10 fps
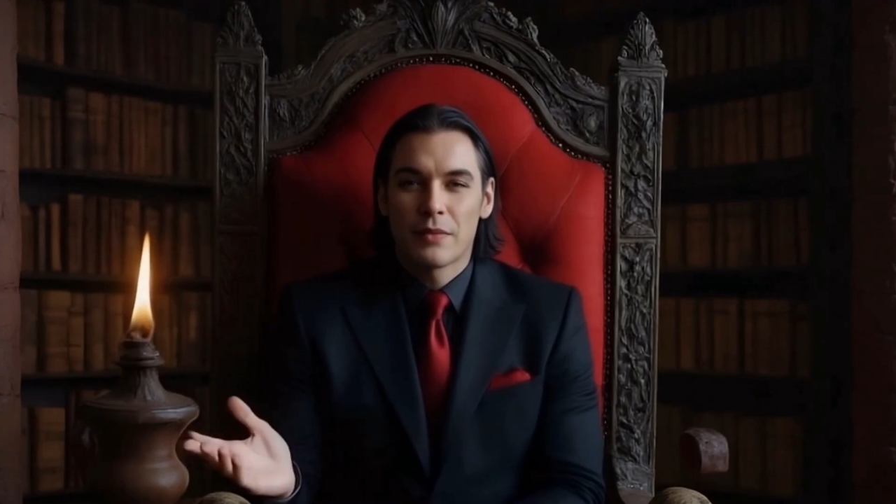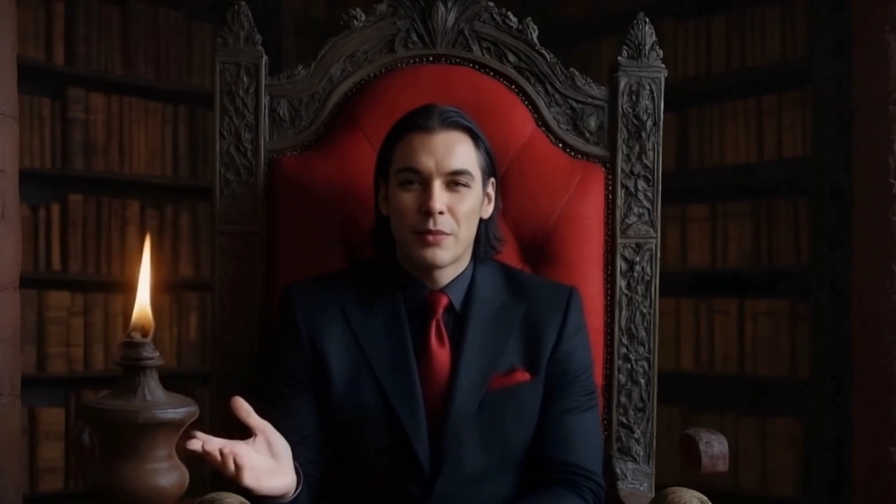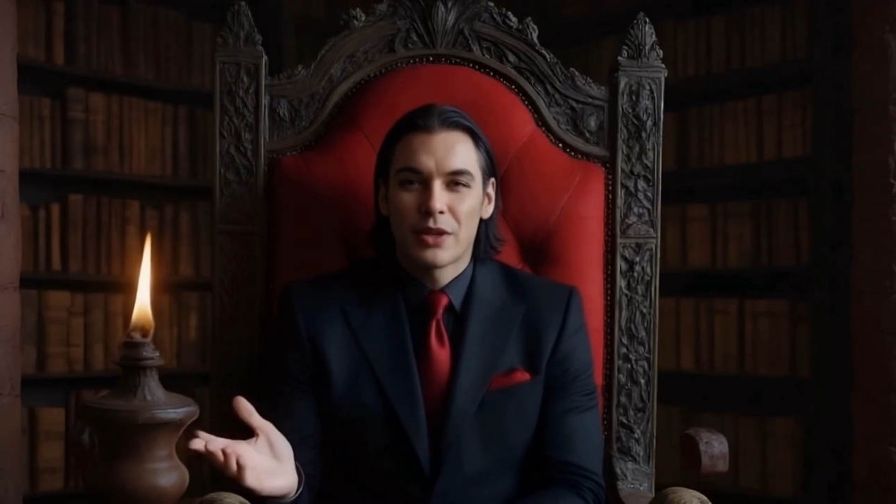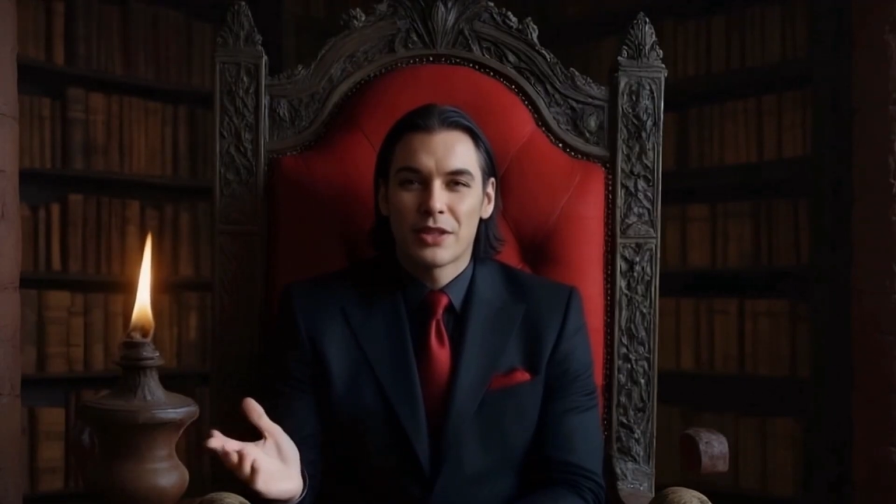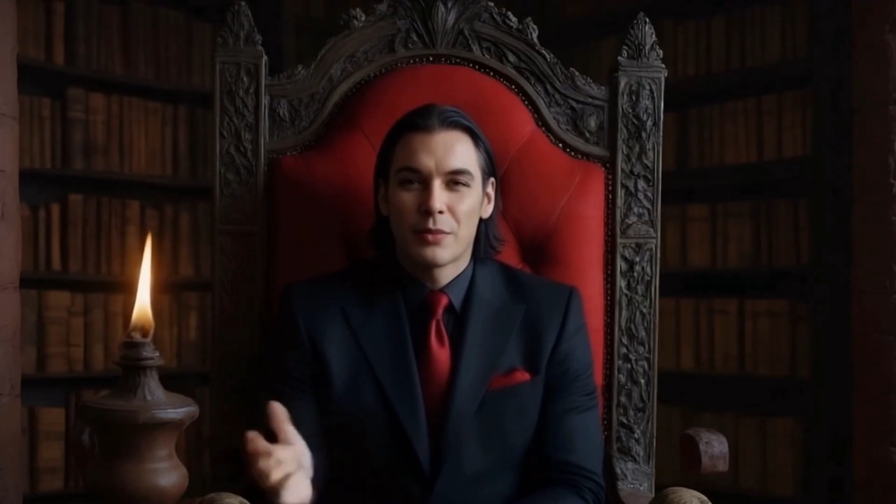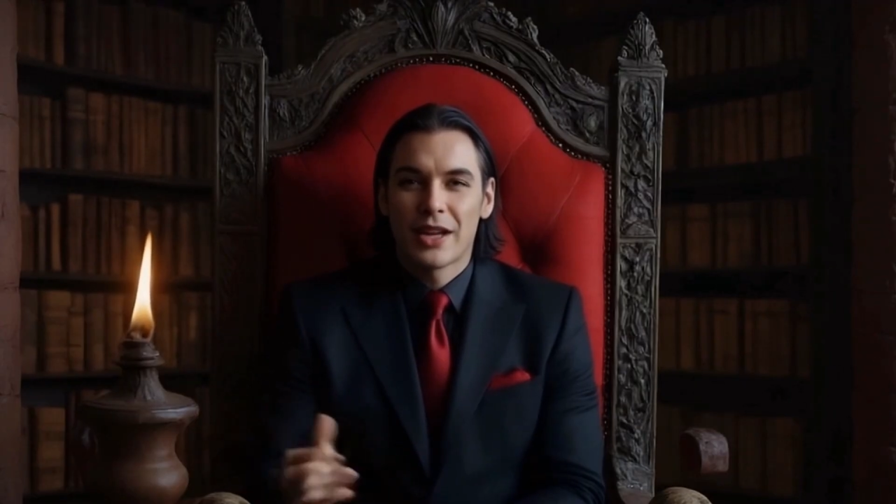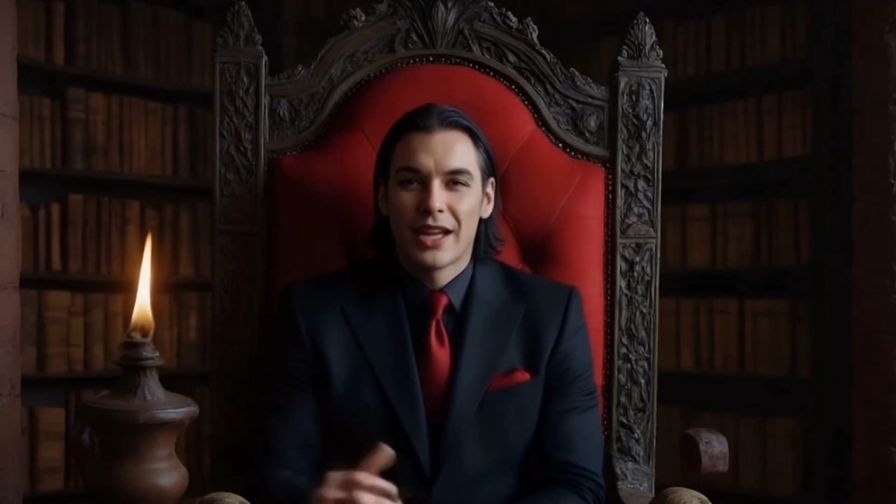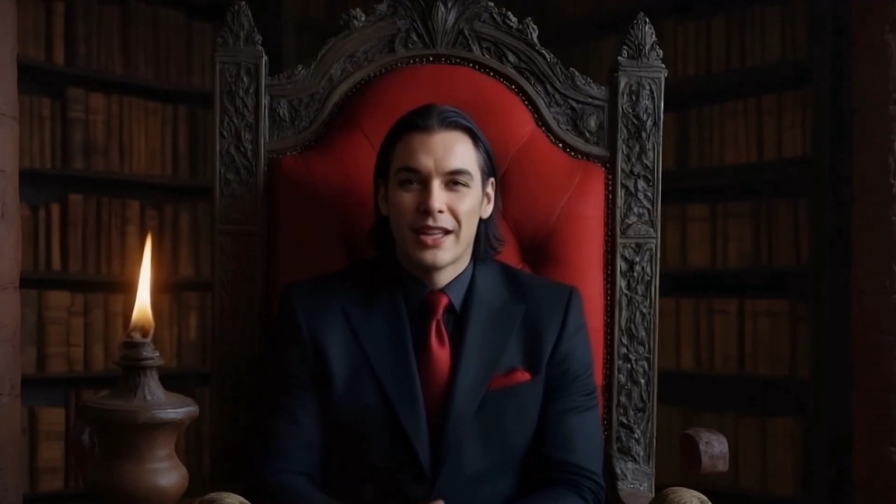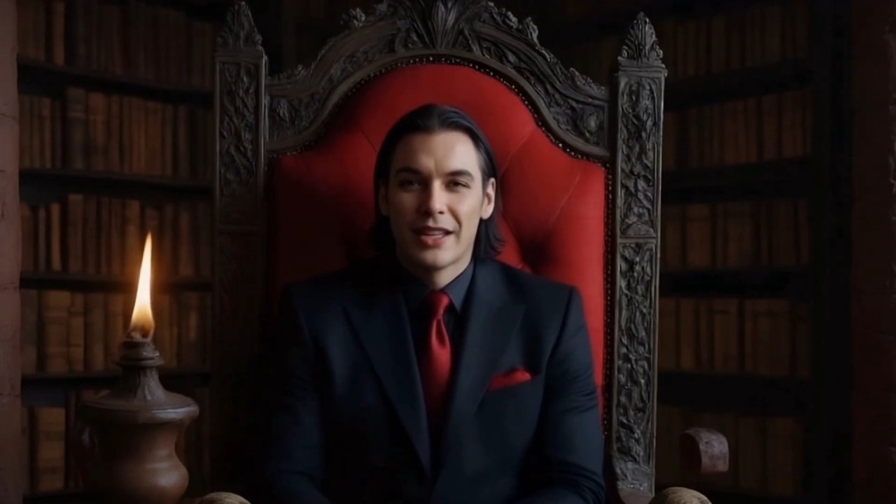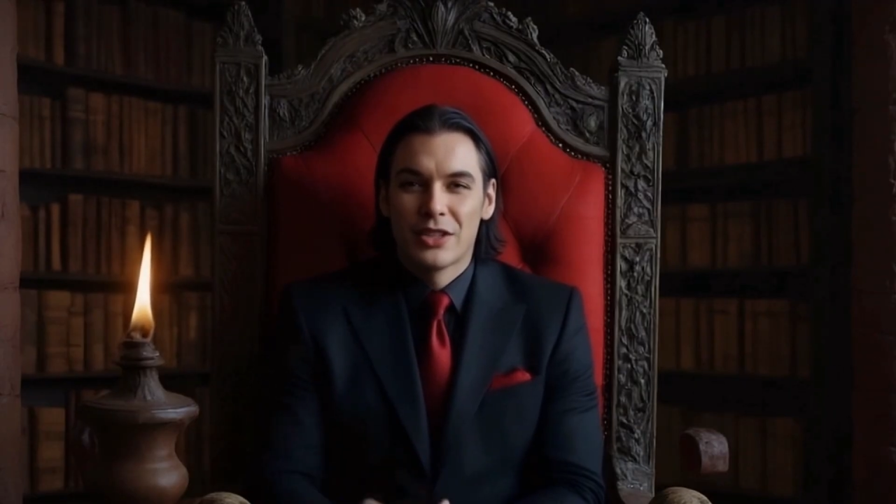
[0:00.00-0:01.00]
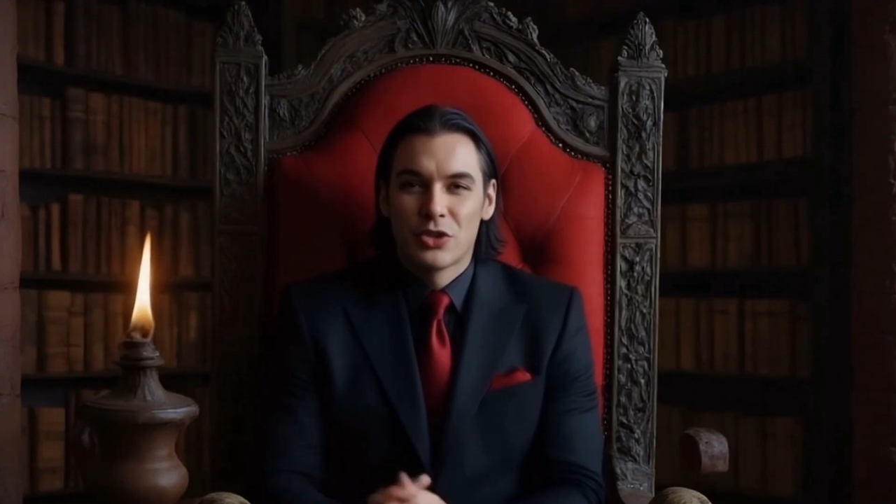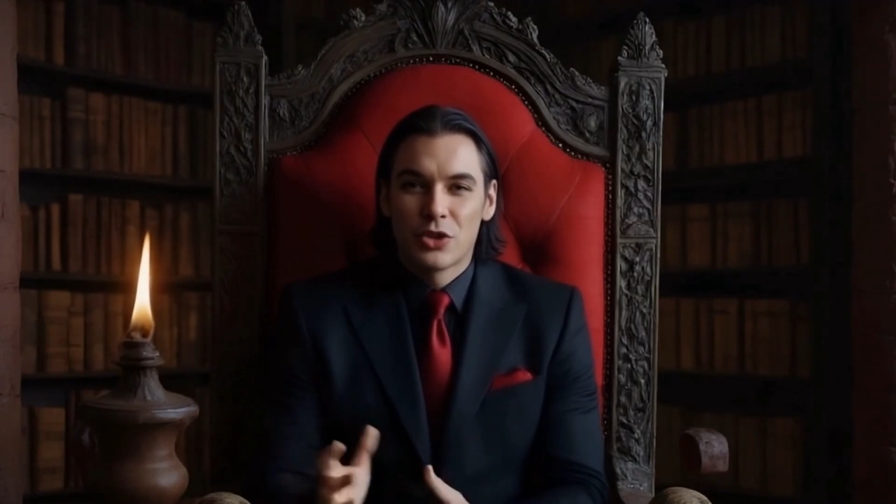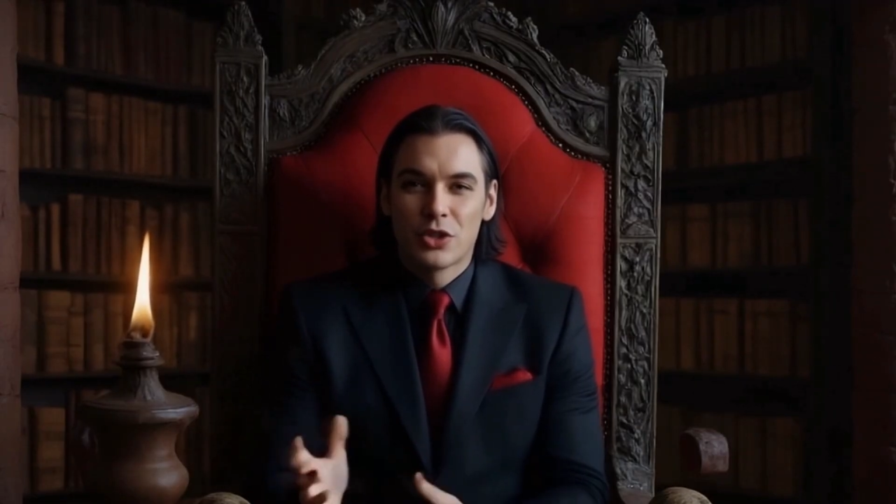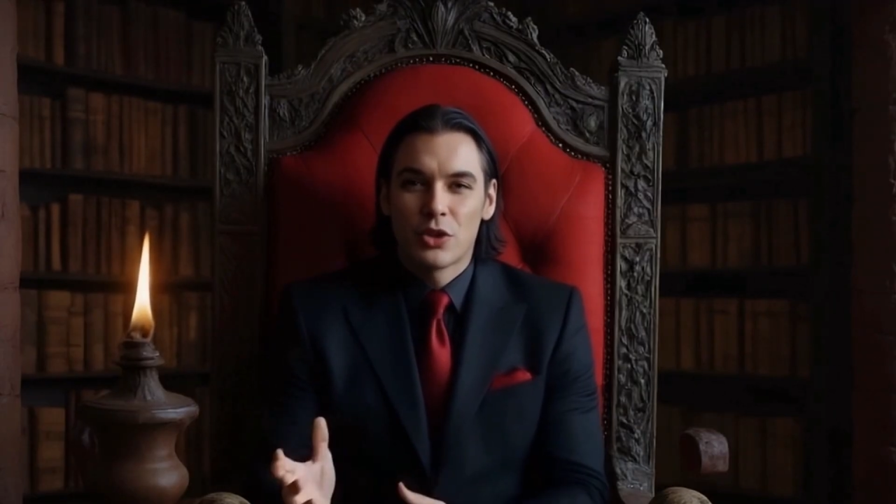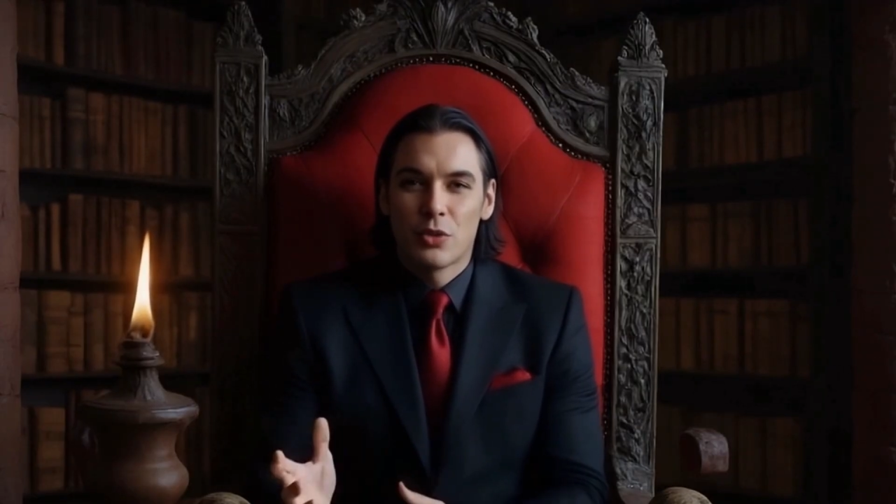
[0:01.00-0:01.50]
but the panic it
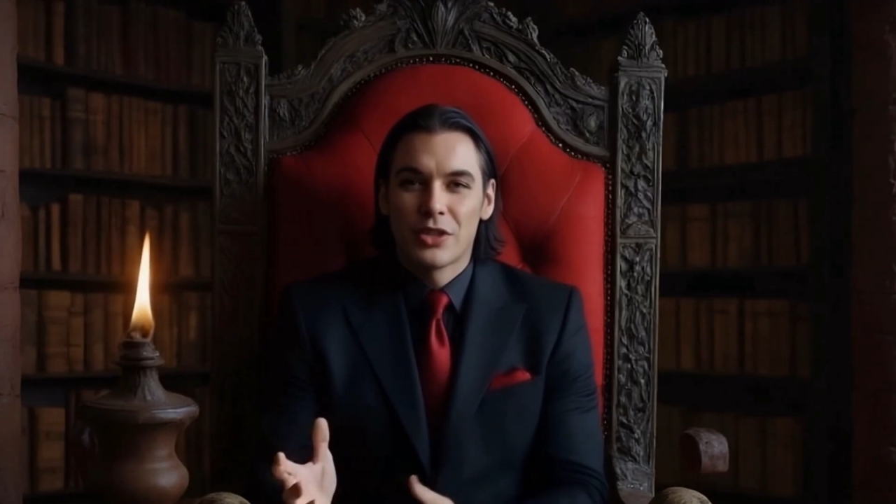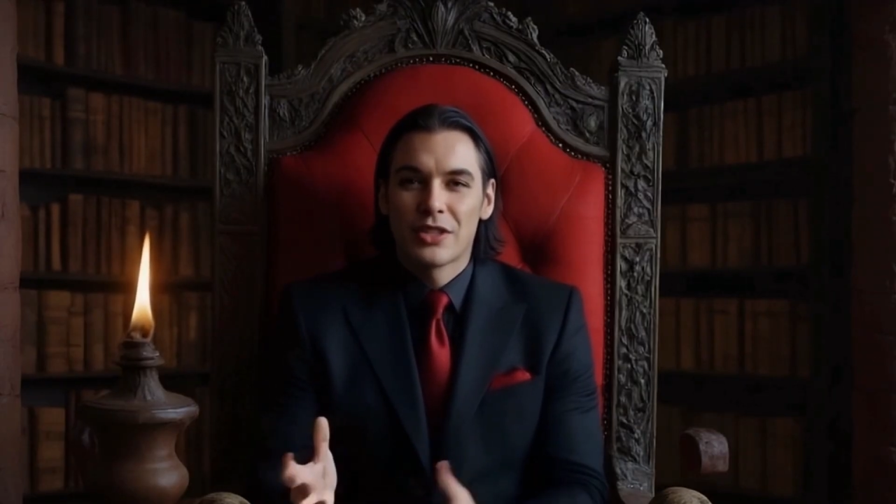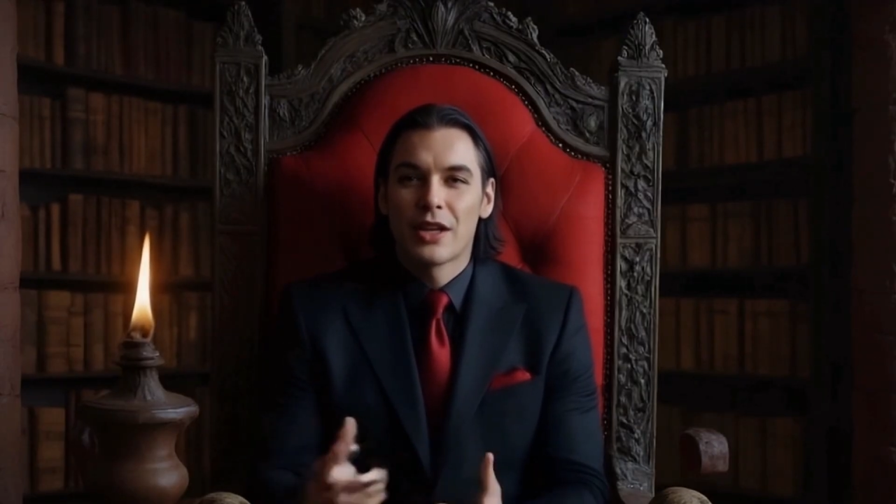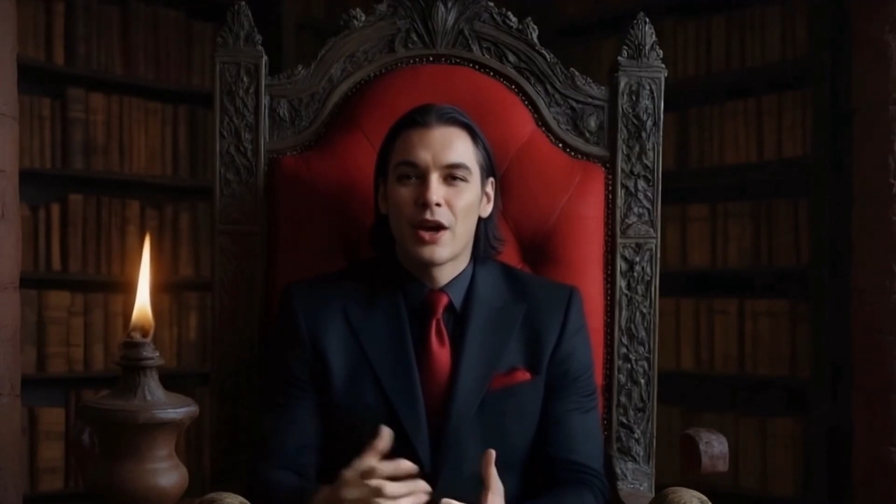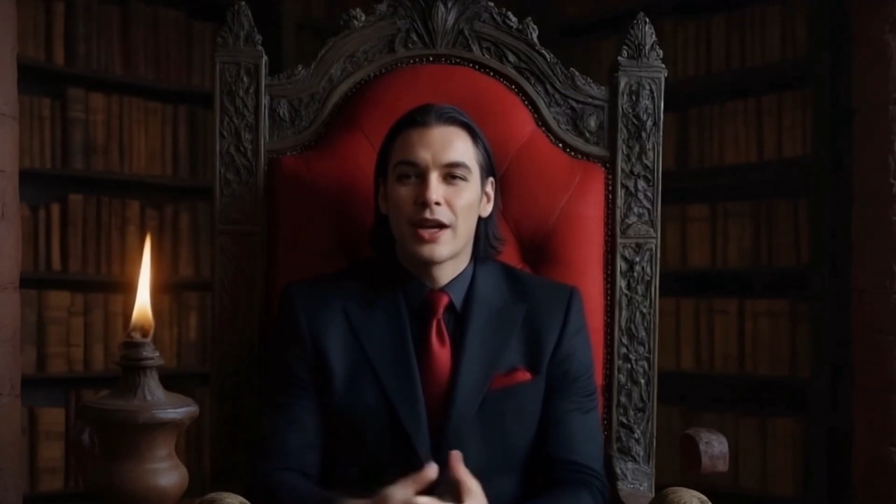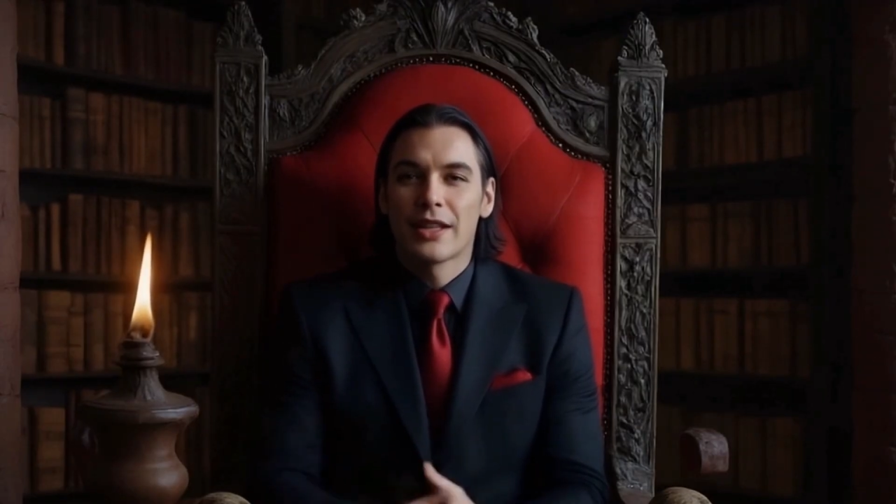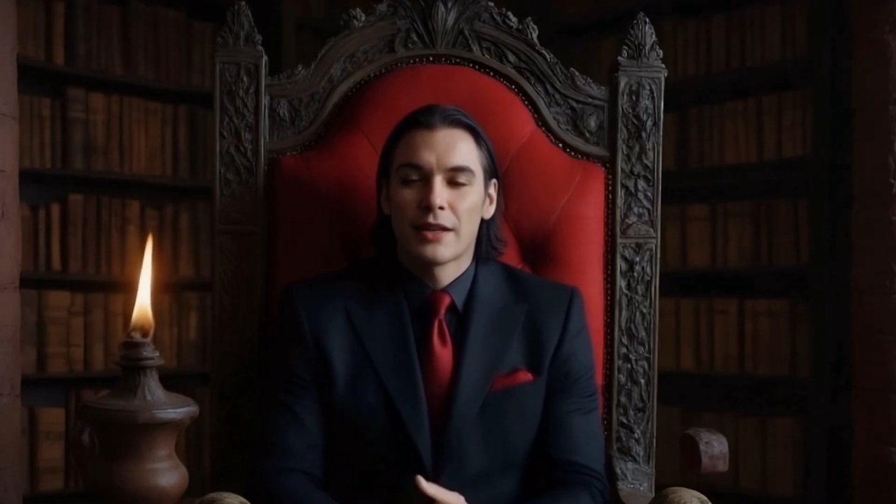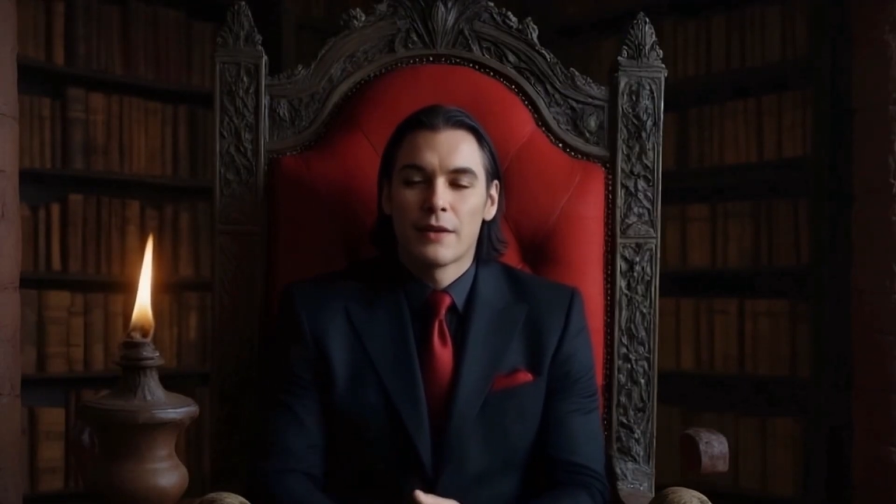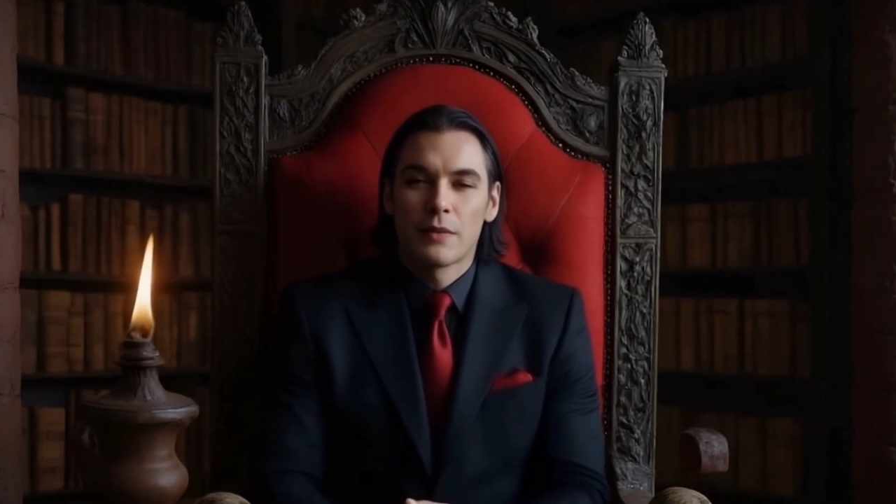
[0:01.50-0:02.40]
triggered was not,